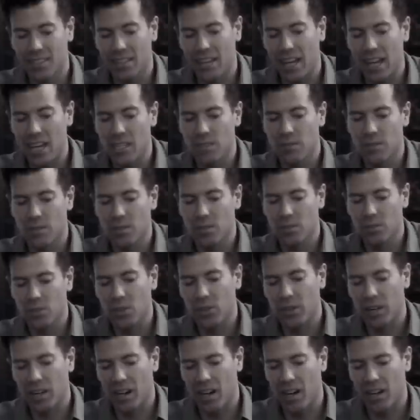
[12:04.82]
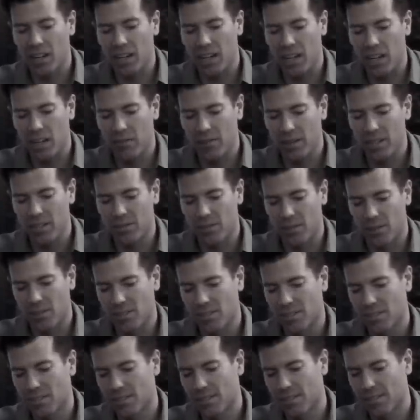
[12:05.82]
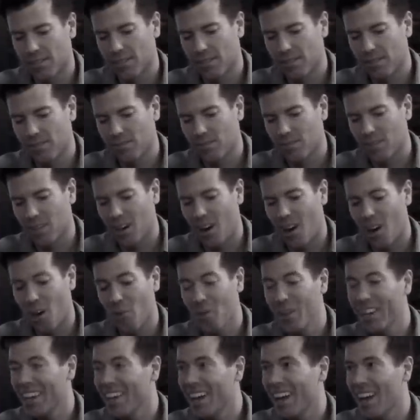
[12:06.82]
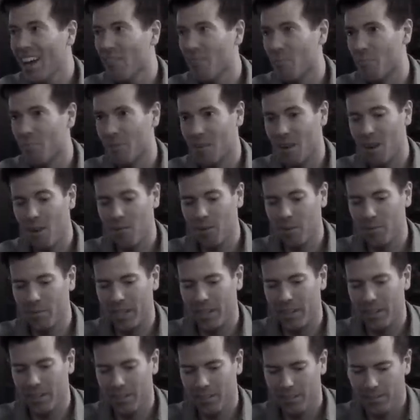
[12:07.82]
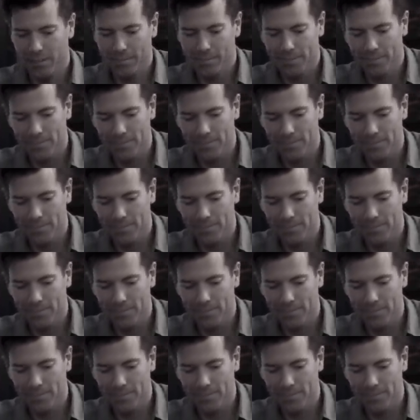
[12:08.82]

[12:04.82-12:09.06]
engaged with you, you cannot gain resources. Are we gonna have a problem here?